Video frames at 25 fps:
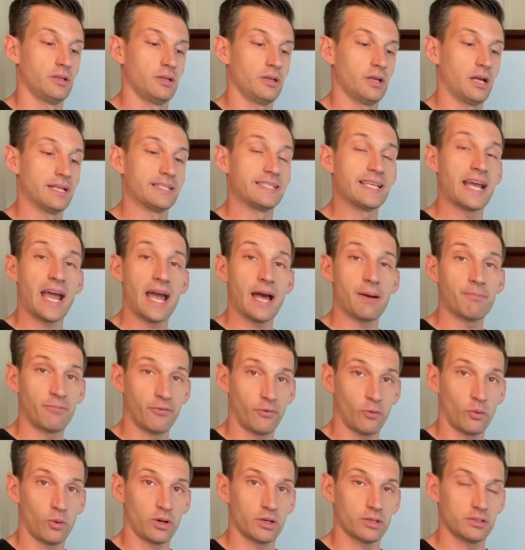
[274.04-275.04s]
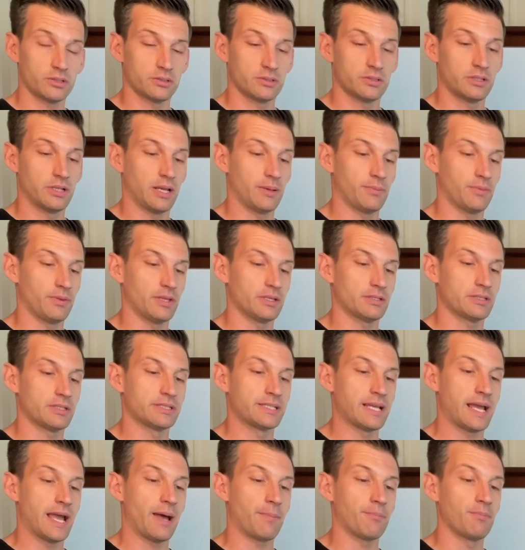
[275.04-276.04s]
a tap for it. It's the name of this, a
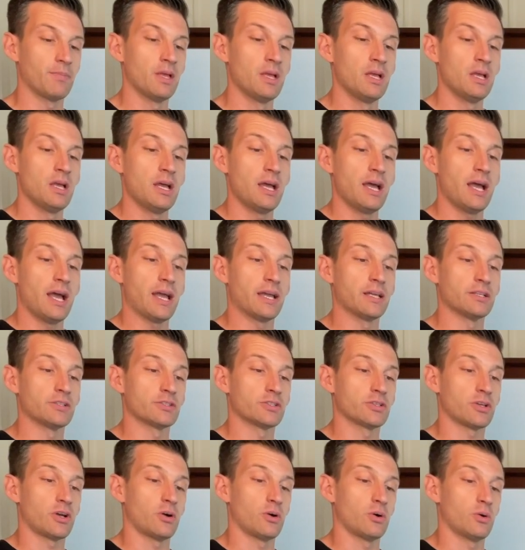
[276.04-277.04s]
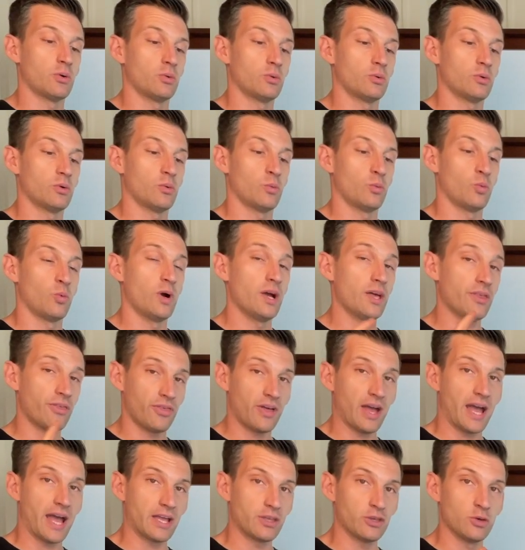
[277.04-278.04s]
tap. And so with
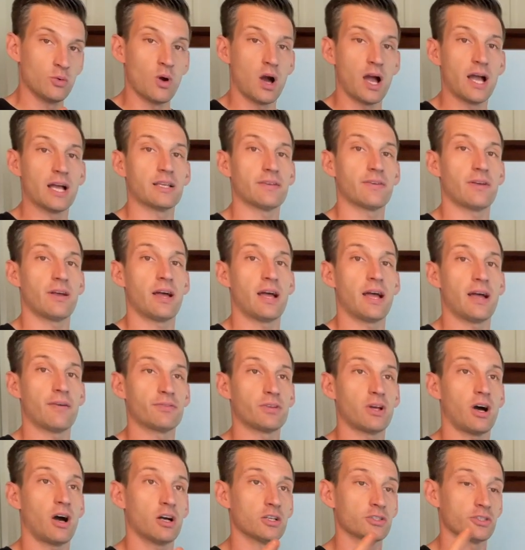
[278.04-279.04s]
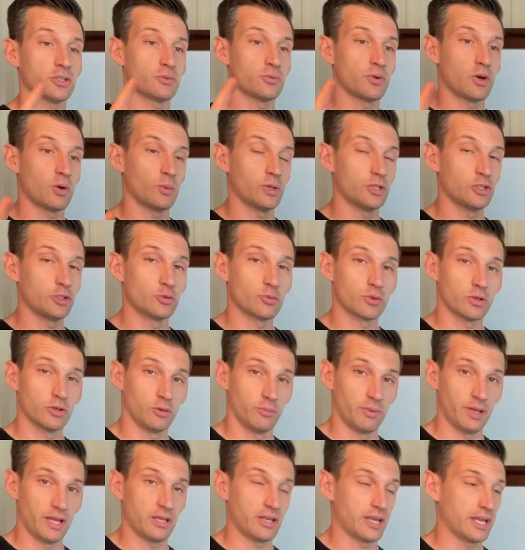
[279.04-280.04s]
that, you have to also know what drill
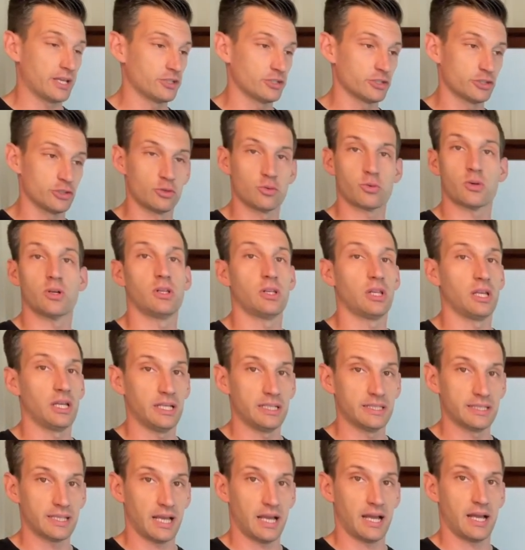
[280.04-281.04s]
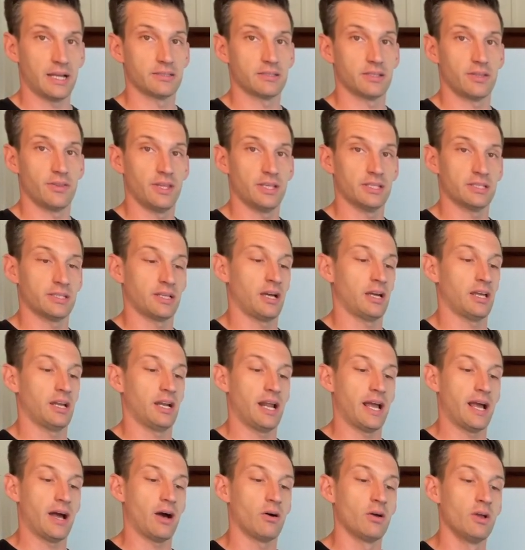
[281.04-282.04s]
bit. You can't just drill any size and this cut it
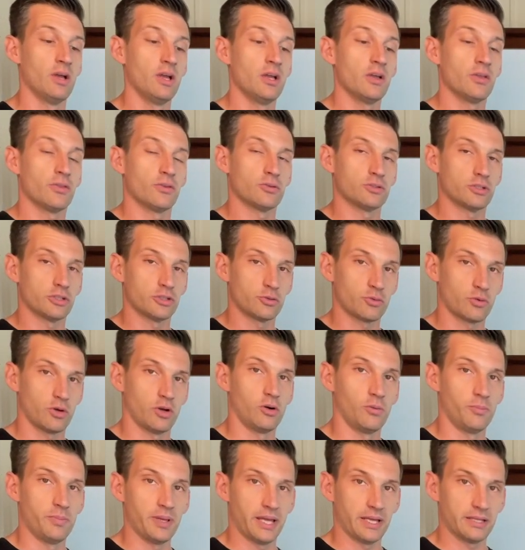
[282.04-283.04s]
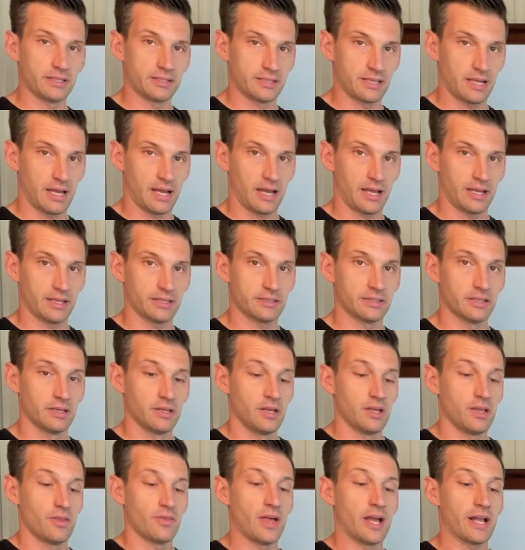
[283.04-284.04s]
out. There's a drill bit size
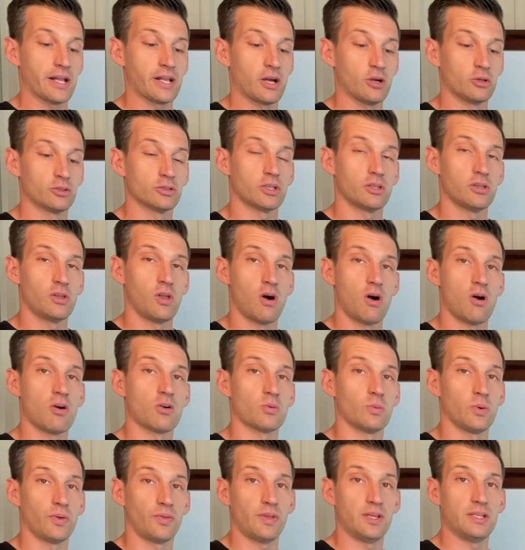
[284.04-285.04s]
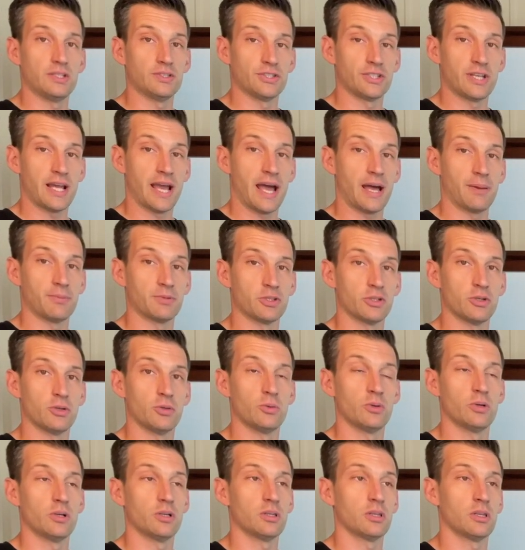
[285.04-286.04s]
that goes along with each tap
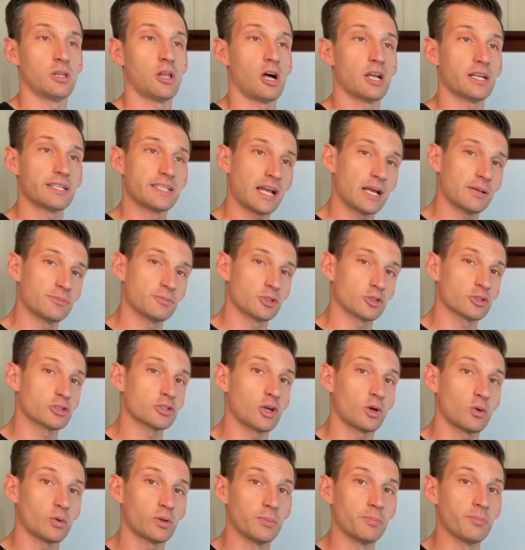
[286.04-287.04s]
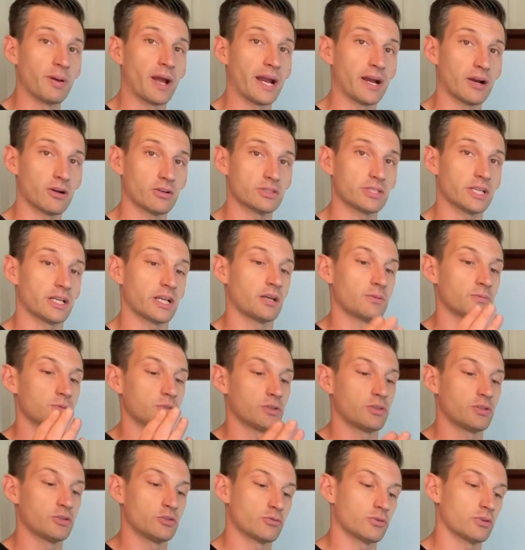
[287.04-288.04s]
too. A lot of times they're sold in pairs. It comes
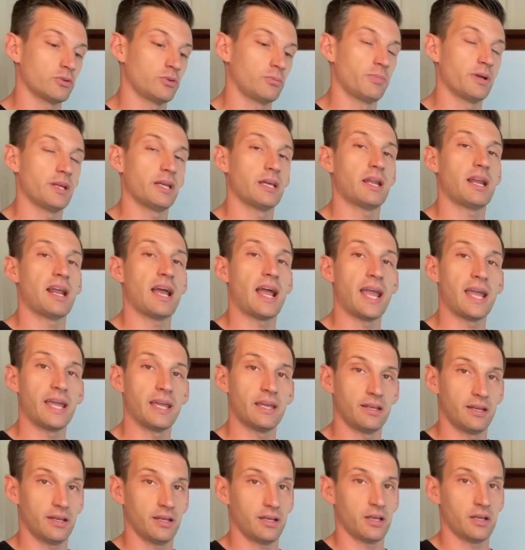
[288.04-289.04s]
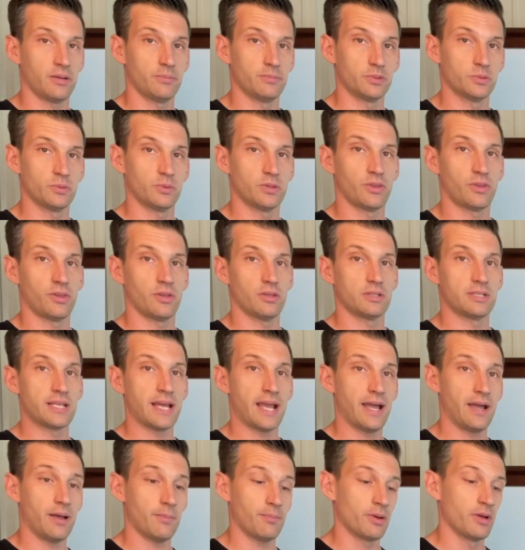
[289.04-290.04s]
with the drill bit and it comes with the
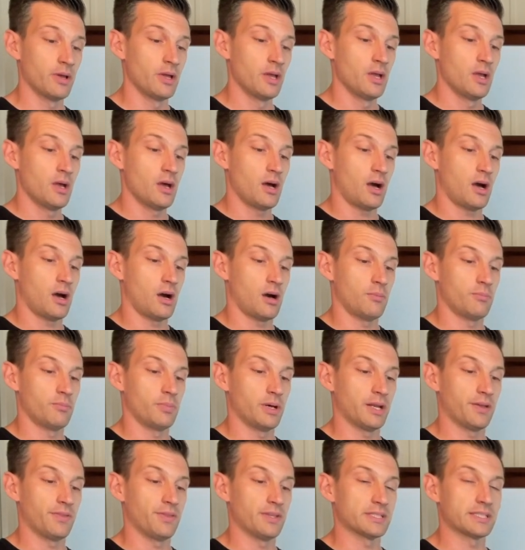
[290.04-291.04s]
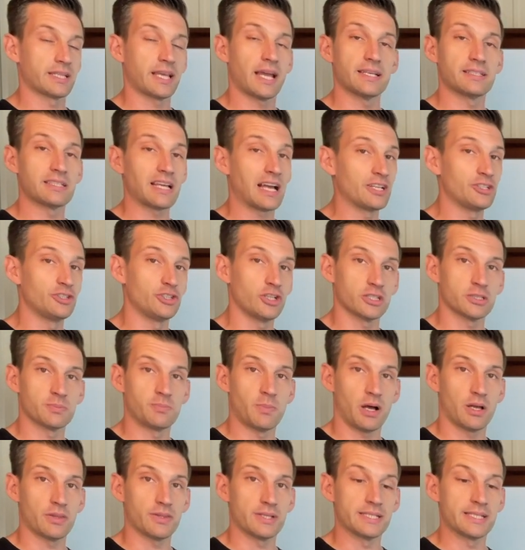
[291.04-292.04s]
tap. Um, but in this case, I just
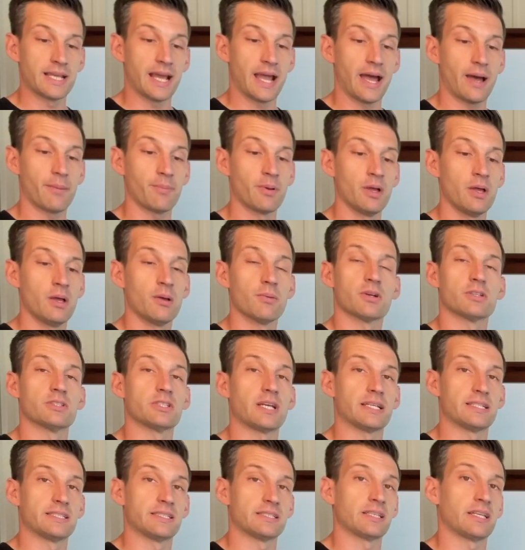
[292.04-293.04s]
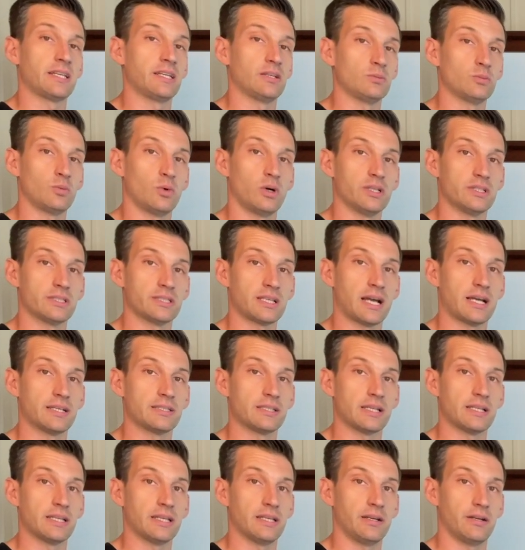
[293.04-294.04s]
bought the tap because I'd seen what size
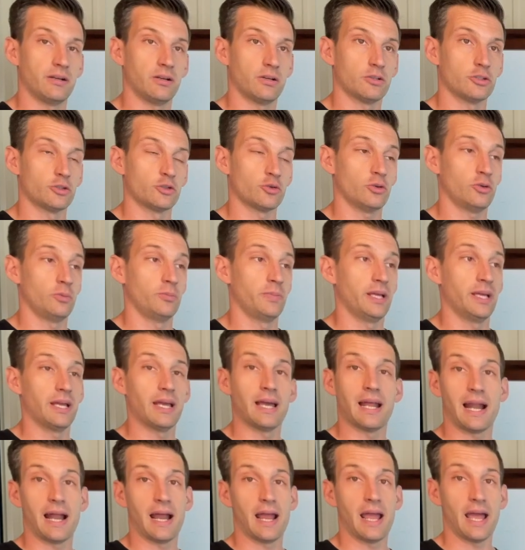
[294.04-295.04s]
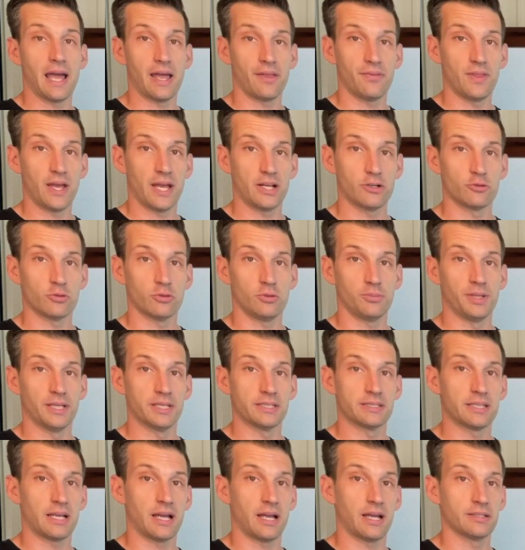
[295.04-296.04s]
I needed on a drill bit and I had that drill bit
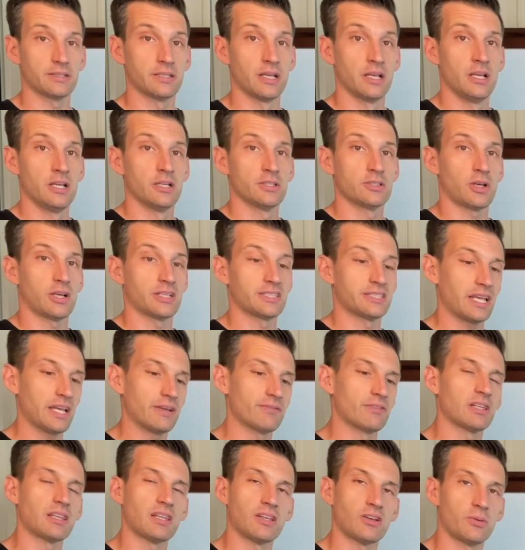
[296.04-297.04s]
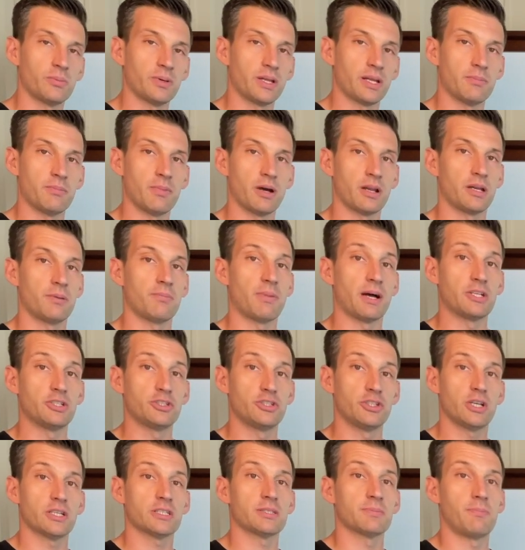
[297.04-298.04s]
size. So I saved a little bit of money by
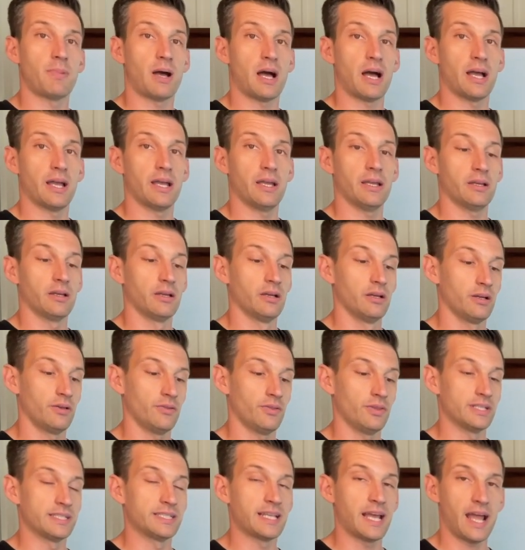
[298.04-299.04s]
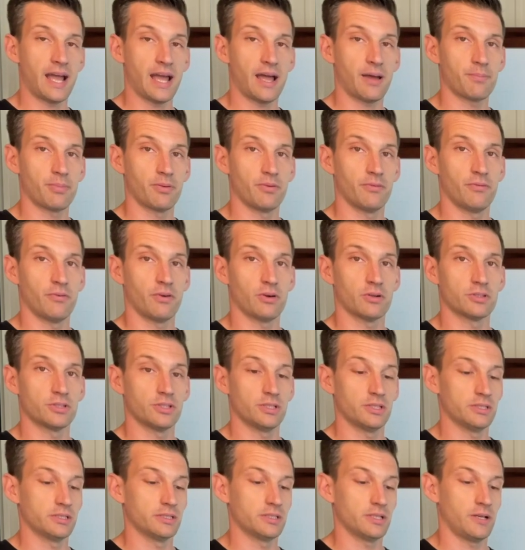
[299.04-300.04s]
just buying the tap
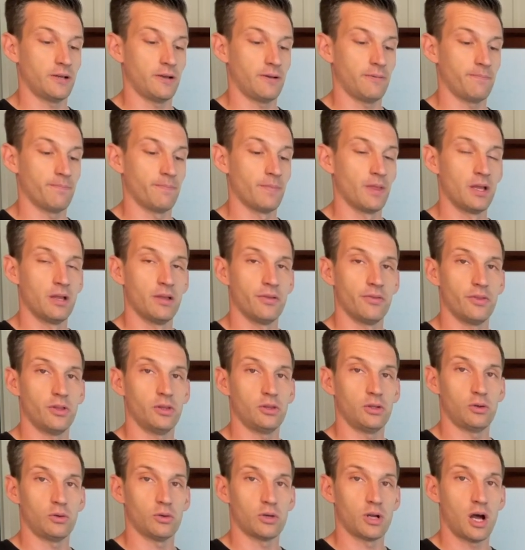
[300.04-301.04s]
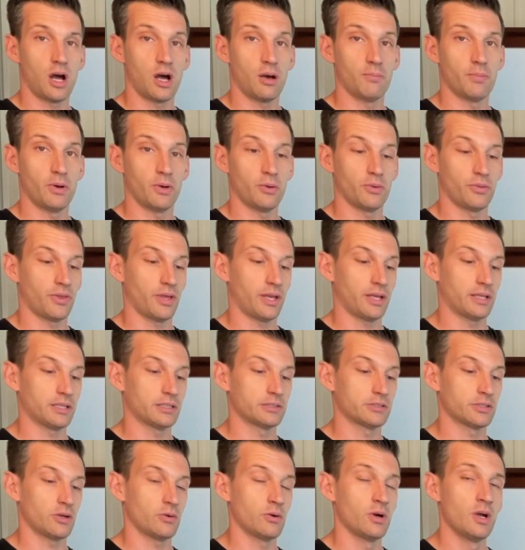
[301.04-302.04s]
versus um, the little combo thing.
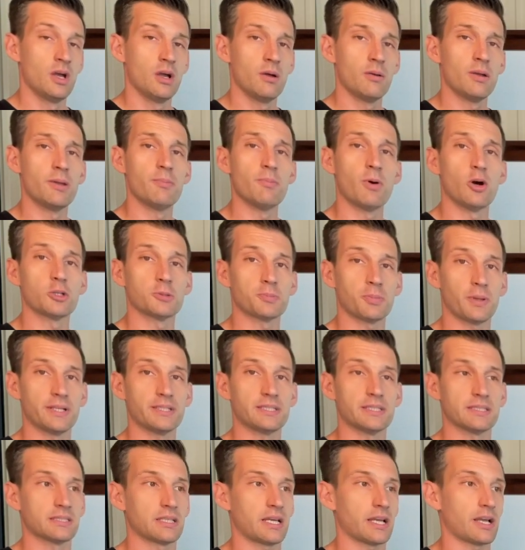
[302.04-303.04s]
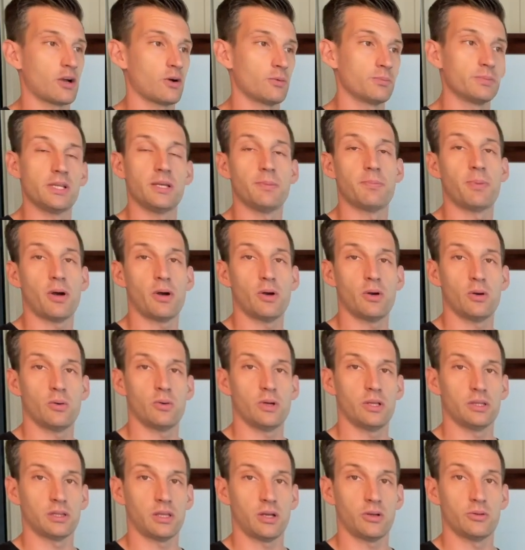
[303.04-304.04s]
So in most places like Home Depot
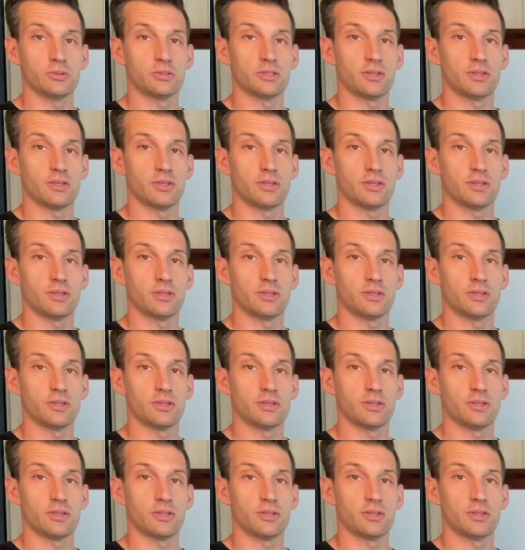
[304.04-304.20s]
and Lowe's